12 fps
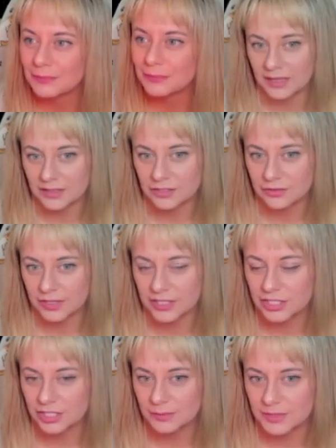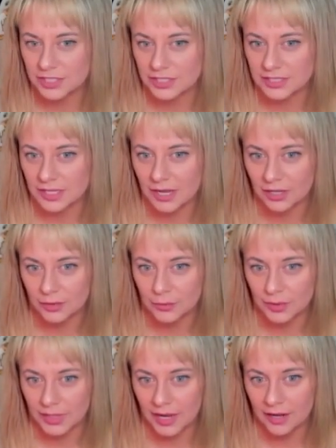The trade ship is just not gonna
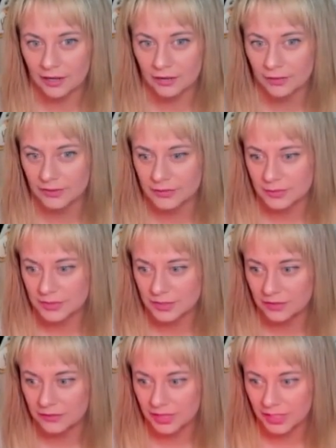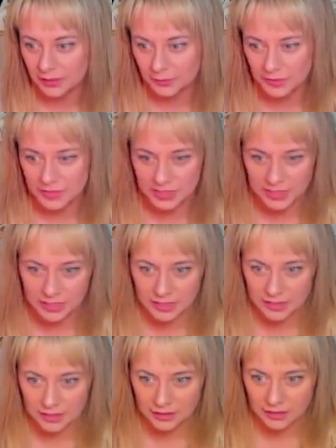work out. We have some starving animals here
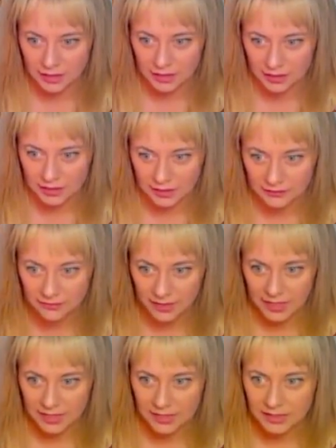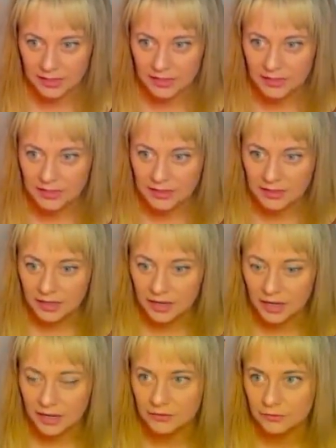that are not gonna get fed,
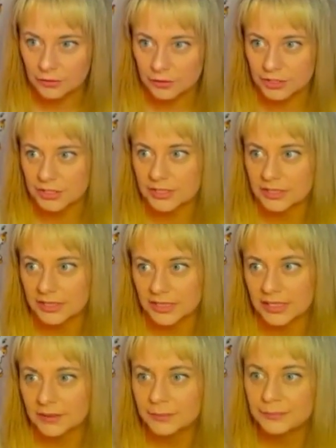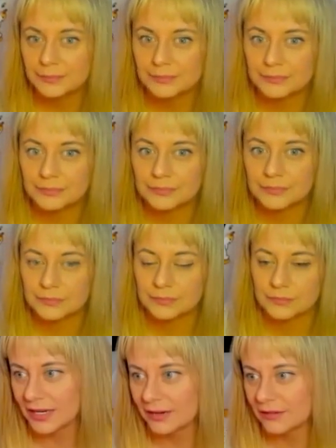unfortunately.
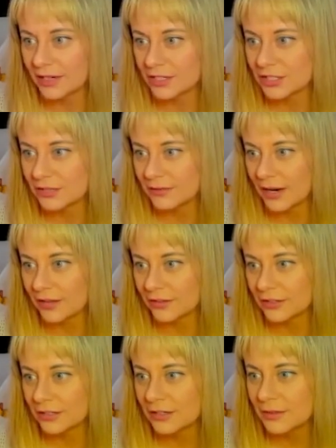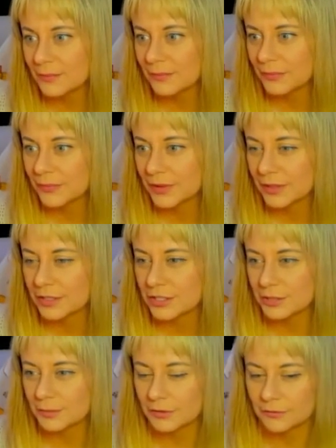I would actually rather she
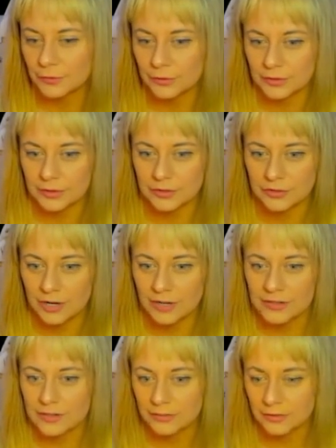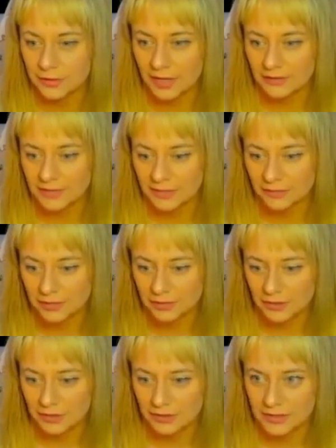put food in the trough so we don't have to deal with the
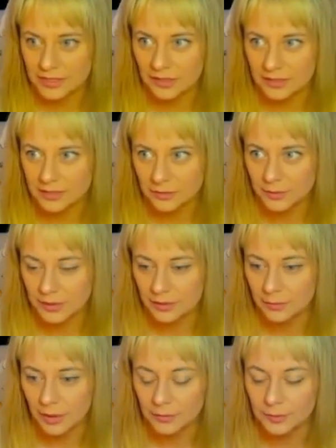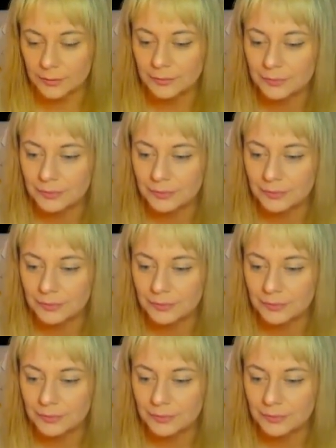dogs also being a problem.